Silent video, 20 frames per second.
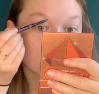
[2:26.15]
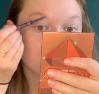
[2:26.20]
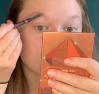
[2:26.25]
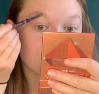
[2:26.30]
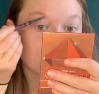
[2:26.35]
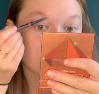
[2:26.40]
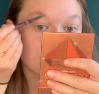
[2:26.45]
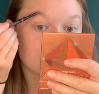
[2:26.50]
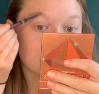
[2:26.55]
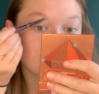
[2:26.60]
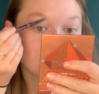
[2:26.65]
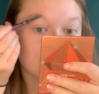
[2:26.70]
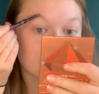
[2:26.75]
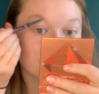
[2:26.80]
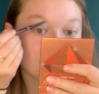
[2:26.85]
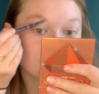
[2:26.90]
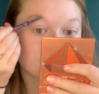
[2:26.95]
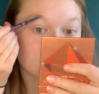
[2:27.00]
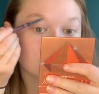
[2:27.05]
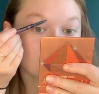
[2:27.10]
really
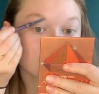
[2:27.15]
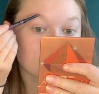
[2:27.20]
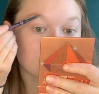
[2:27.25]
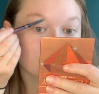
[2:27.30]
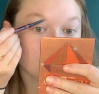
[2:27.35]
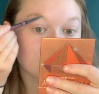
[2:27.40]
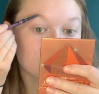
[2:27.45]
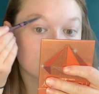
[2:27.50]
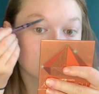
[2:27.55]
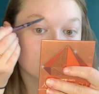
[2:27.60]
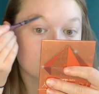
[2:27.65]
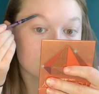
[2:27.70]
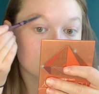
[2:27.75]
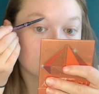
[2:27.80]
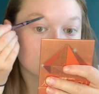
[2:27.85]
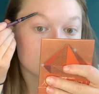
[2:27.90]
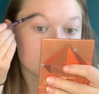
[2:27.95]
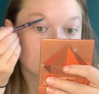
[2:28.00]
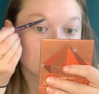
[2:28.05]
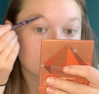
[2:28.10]
little
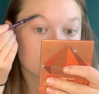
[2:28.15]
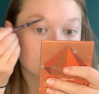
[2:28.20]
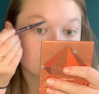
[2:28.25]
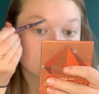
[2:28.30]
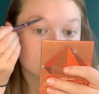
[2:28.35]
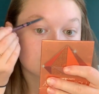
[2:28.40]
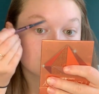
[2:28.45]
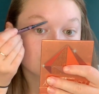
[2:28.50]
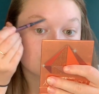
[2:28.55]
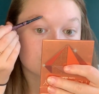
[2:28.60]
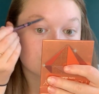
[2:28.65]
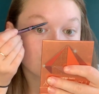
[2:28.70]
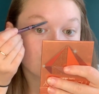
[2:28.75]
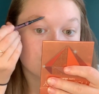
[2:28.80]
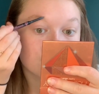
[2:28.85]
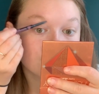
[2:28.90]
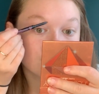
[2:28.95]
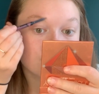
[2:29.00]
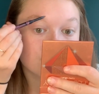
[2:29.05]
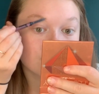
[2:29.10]

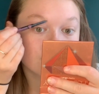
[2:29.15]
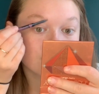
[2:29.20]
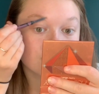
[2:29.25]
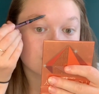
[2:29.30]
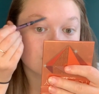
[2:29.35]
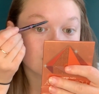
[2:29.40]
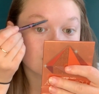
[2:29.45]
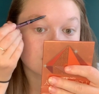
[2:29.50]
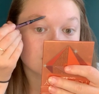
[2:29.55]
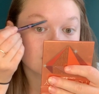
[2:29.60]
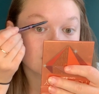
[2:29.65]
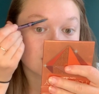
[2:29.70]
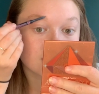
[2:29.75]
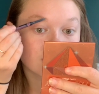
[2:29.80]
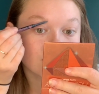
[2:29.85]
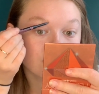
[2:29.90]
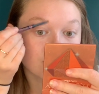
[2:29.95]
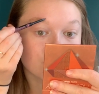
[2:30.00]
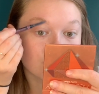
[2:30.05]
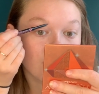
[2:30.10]
brush strokes
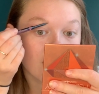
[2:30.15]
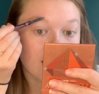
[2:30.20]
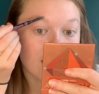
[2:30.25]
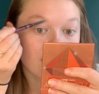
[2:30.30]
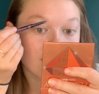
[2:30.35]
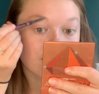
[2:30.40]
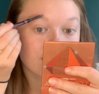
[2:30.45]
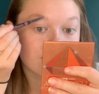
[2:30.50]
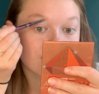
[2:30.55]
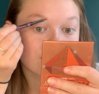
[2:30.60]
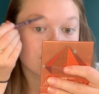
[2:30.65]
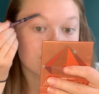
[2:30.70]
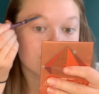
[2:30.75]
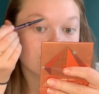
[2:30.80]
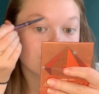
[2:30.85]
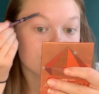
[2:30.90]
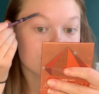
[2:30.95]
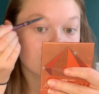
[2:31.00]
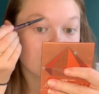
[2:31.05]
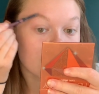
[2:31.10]
until you have
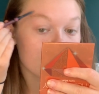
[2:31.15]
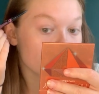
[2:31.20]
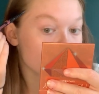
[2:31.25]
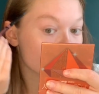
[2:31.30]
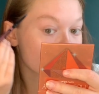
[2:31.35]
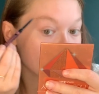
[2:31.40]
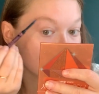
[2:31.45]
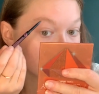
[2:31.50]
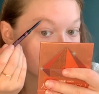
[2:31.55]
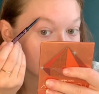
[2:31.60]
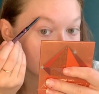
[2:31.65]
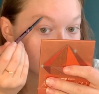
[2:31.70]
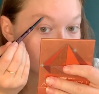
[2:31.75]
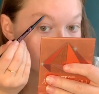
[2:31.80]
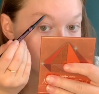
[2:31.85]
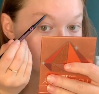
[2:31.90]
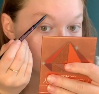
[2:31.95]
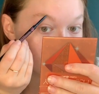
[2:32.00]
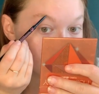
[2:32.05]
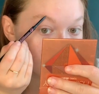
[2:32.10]
the eyebrow look
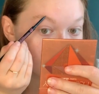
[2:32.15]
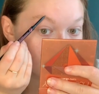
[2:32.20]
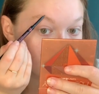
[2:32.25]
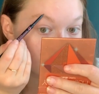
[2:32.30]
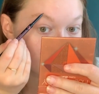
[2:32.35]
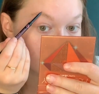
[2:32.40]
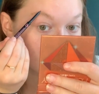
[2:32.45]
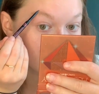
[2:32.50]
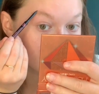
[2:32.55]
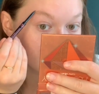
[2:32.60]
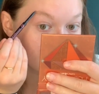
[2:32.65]
that you want.